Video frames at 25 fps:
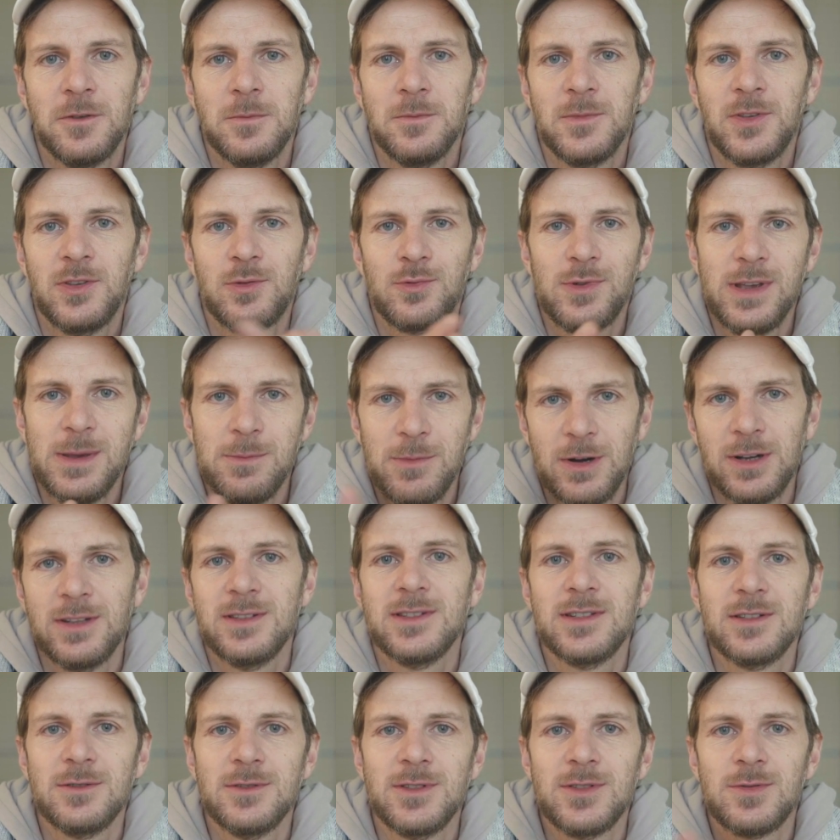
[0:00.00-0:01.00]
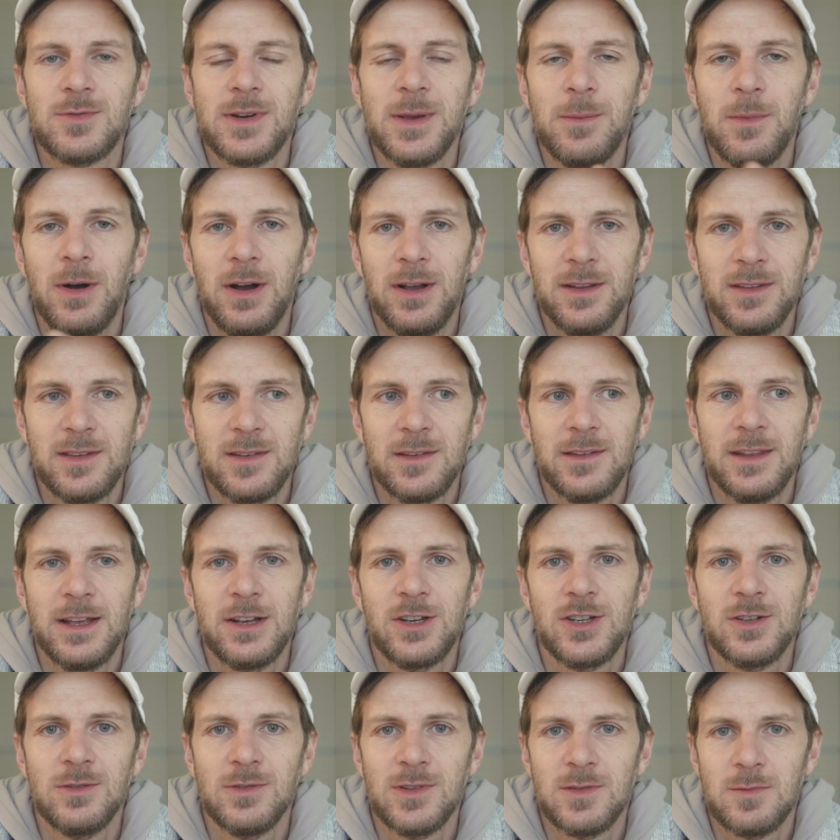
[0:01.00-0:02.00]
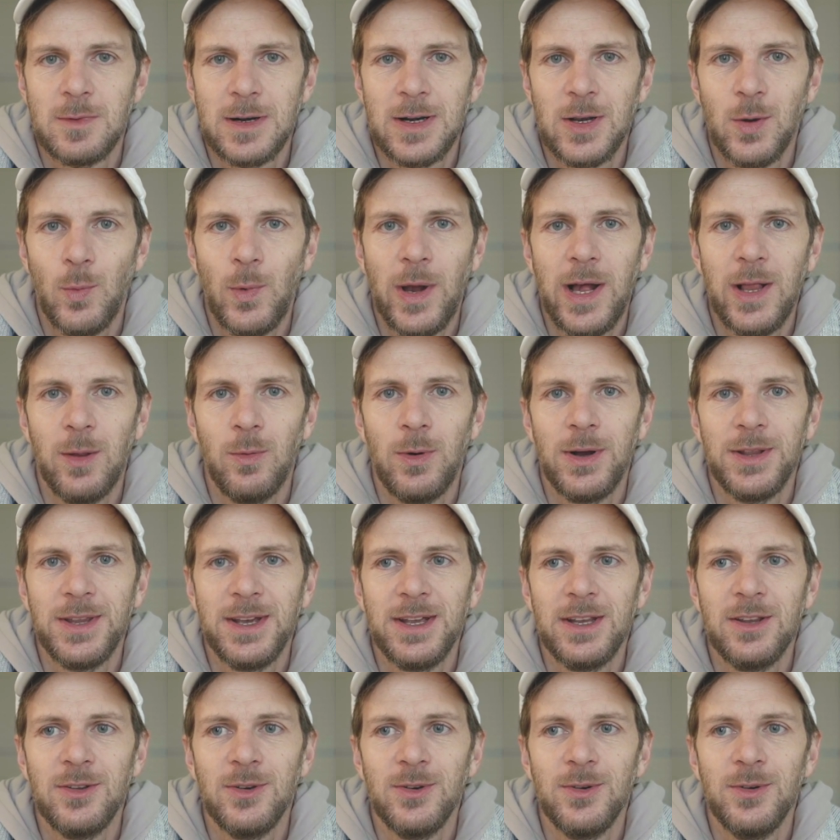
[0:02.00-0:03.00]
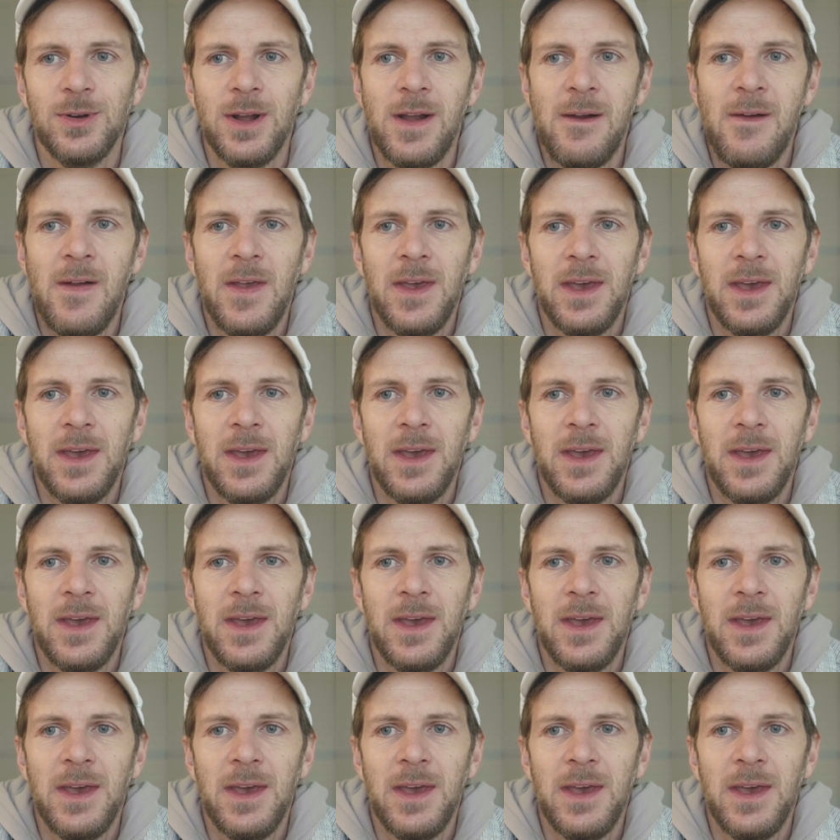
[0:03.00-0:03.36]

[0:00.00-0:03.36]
from 3 months to 3 months, and I choose very well what I do.